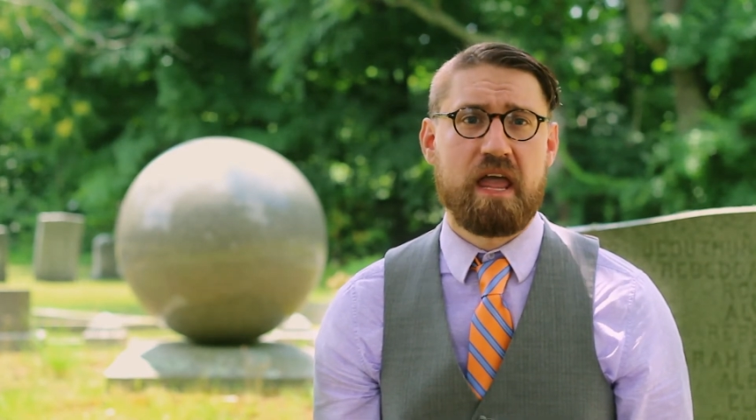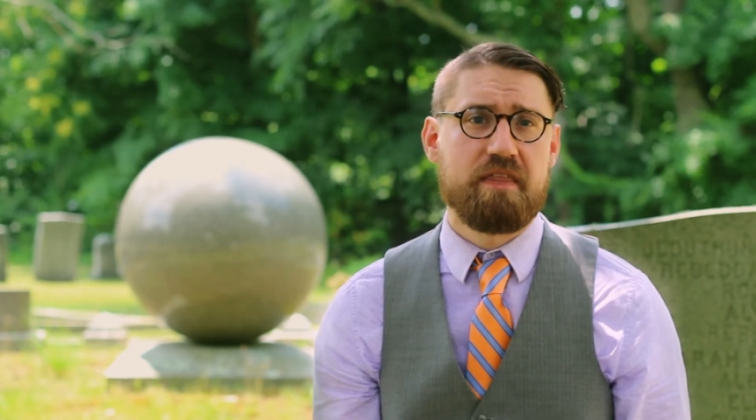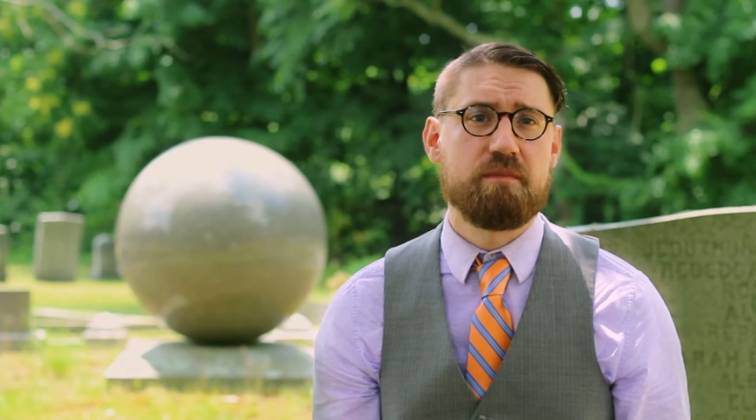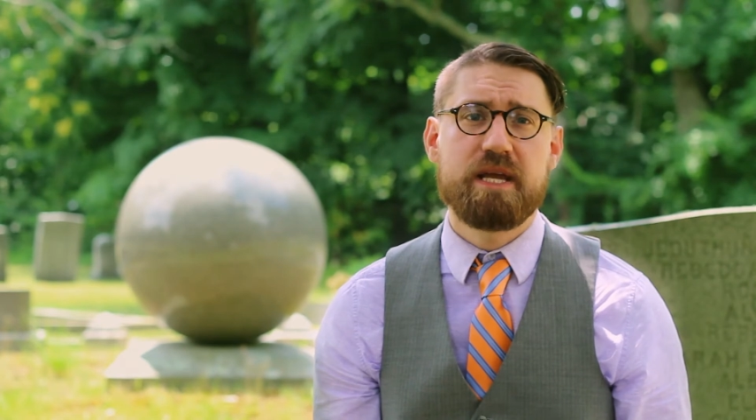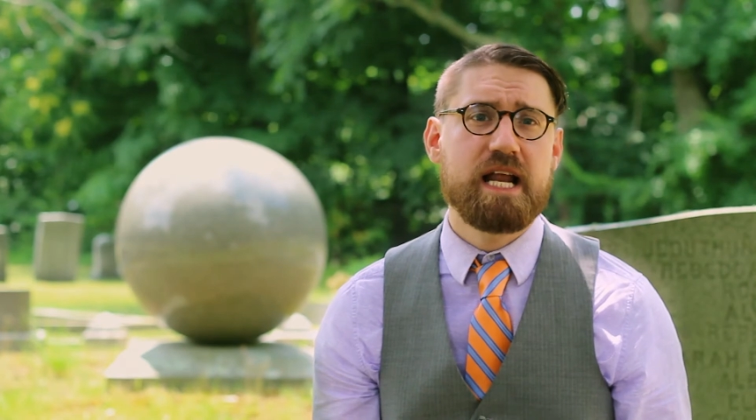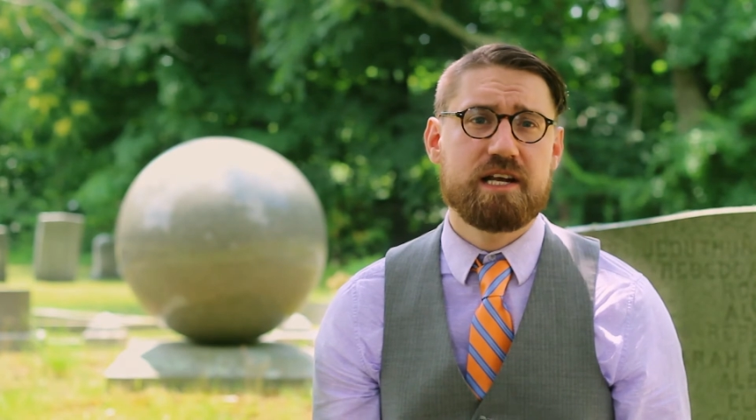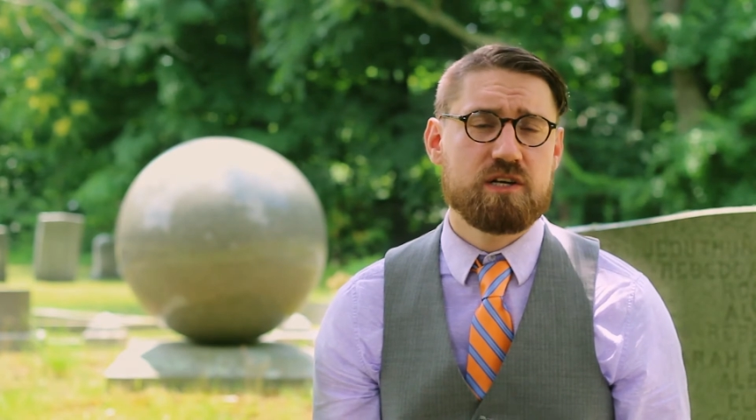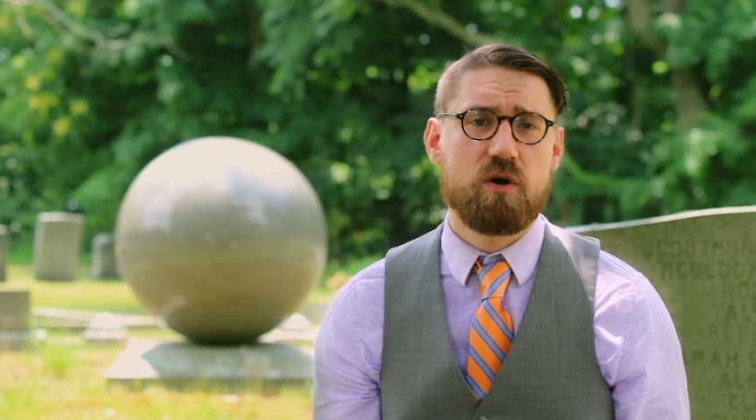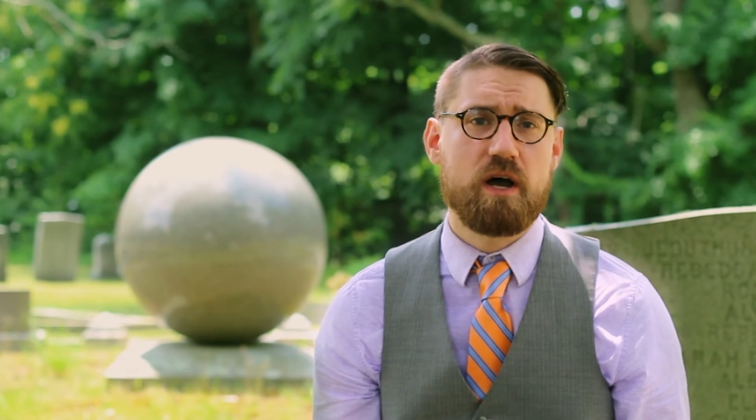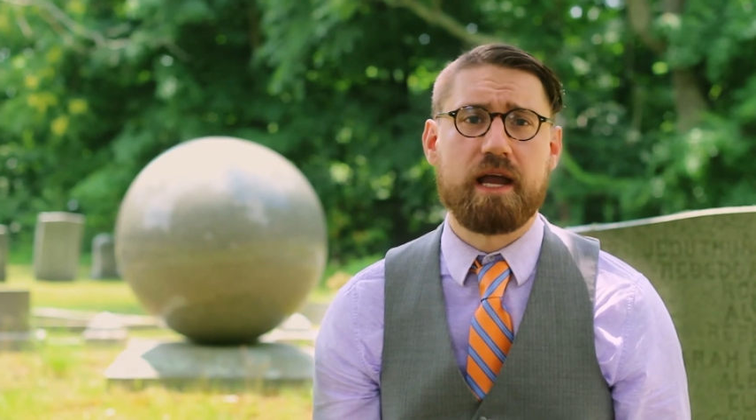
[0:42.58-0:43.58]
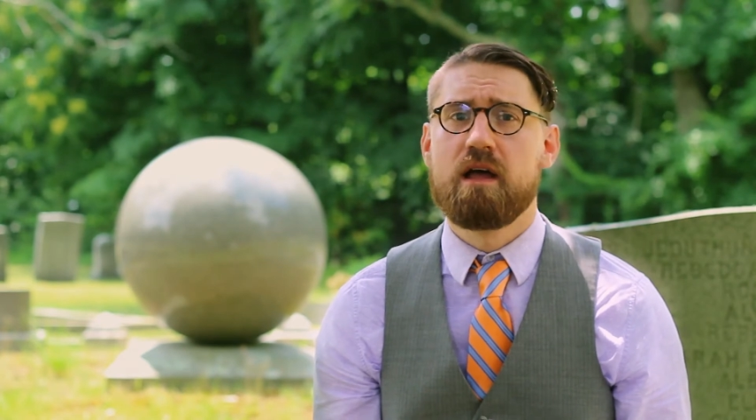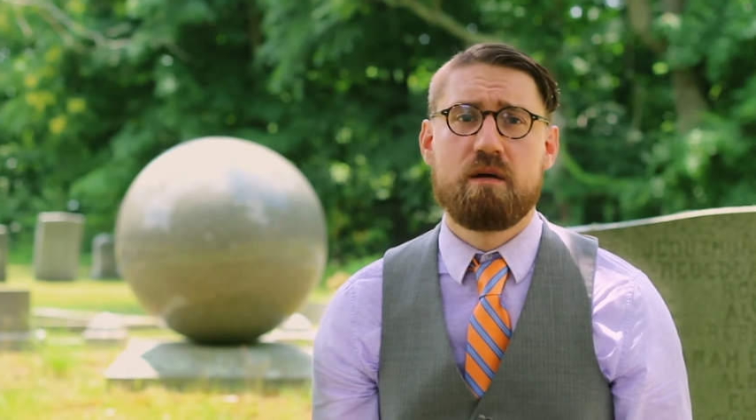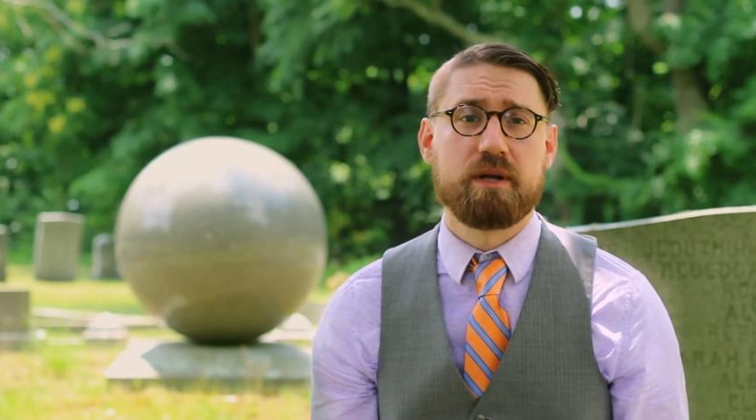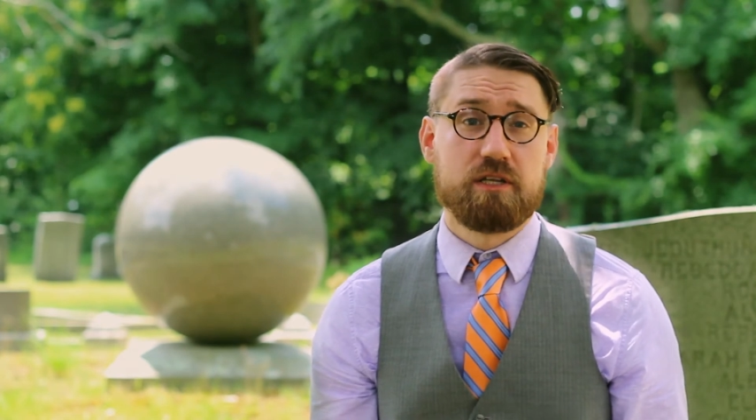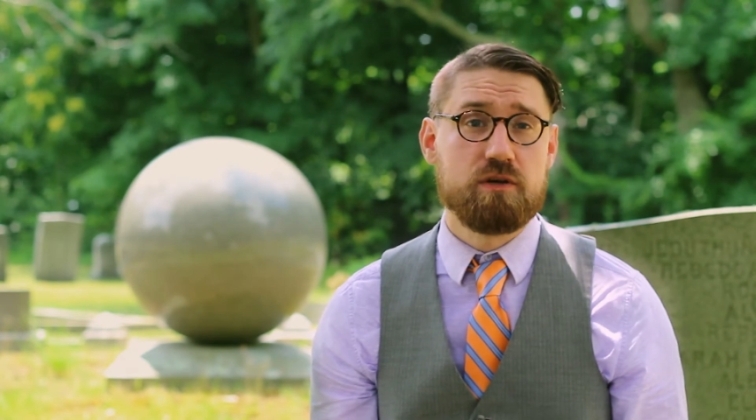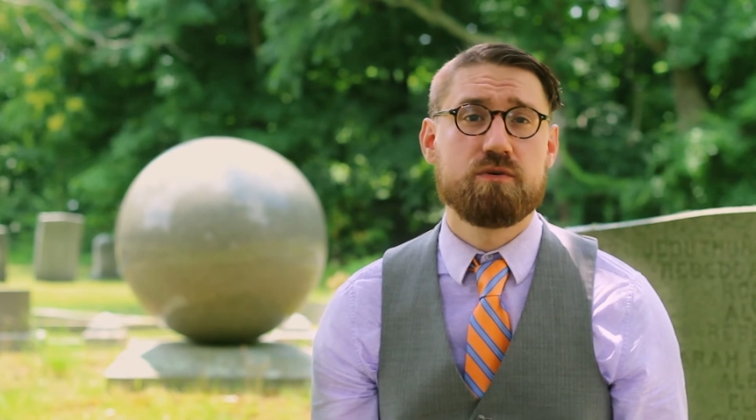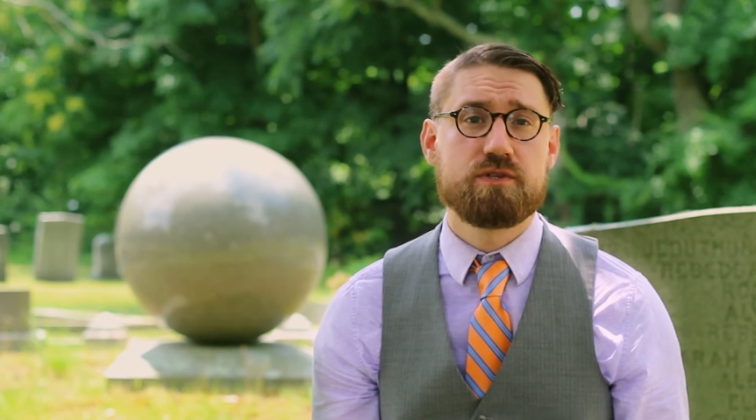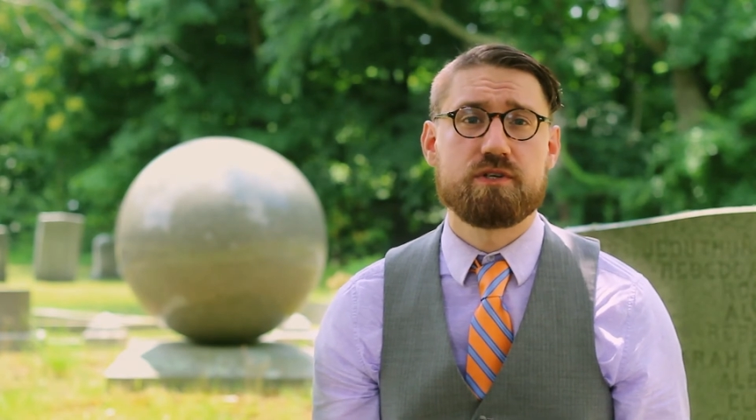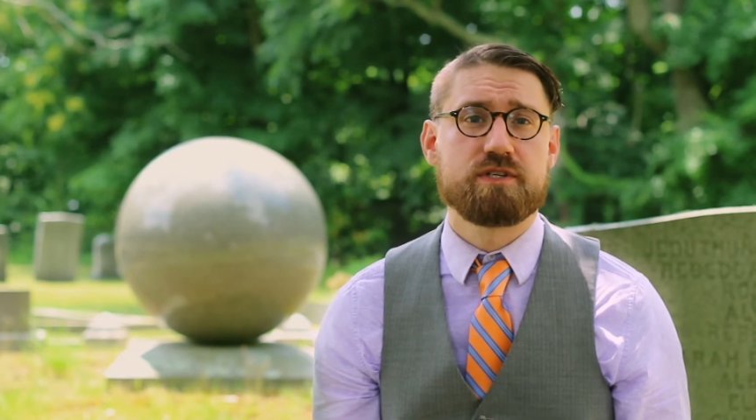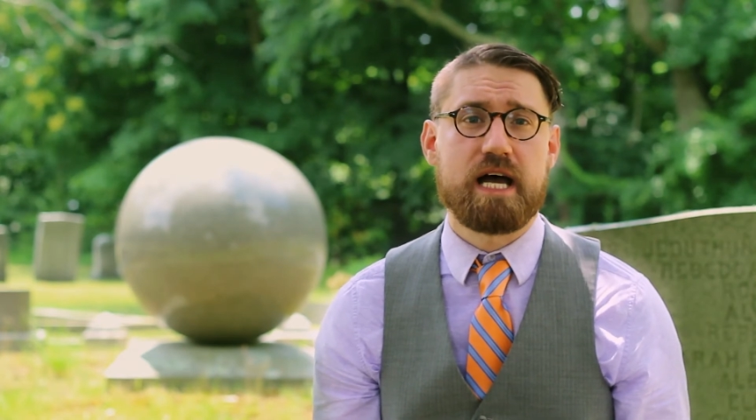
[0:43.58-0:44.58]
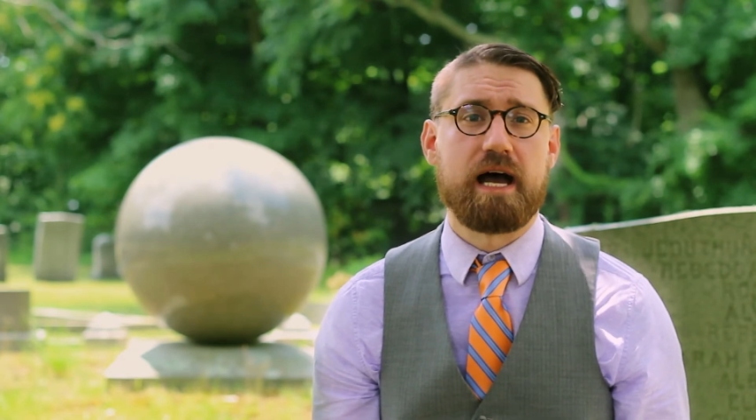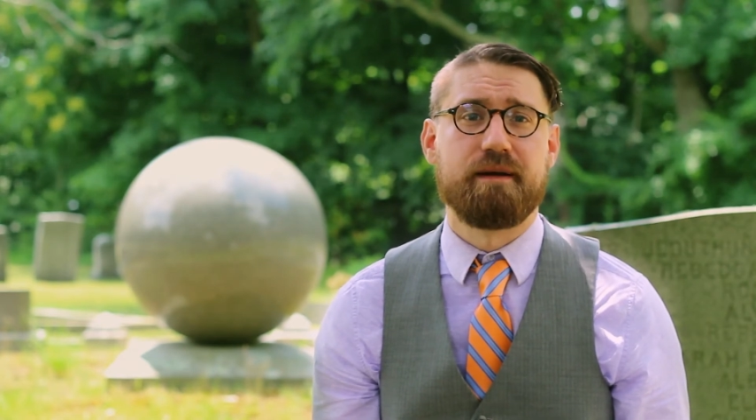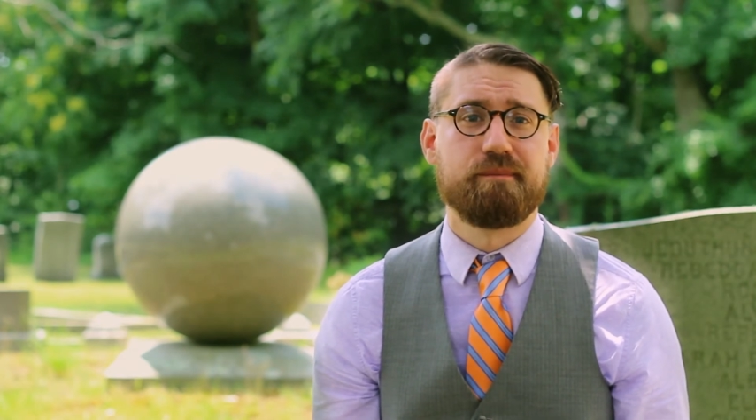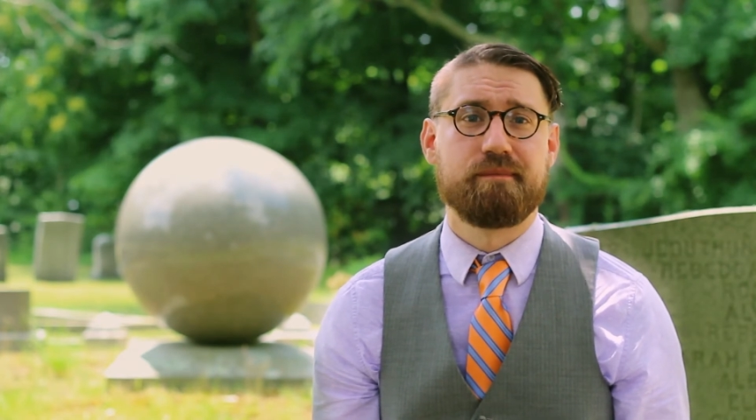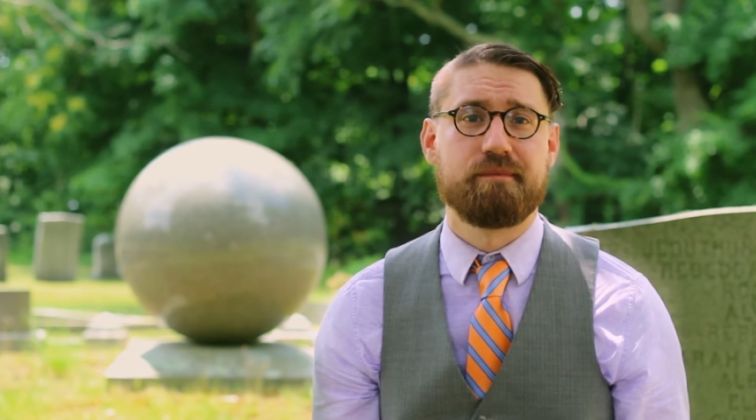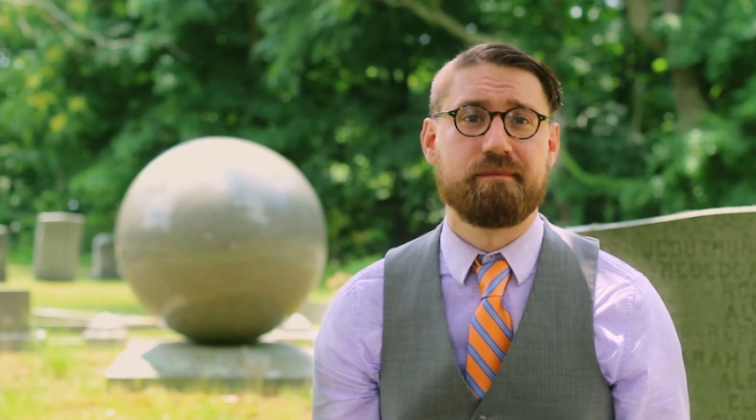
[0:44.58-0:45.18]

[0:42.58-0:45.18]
Then be not coy, but use your time,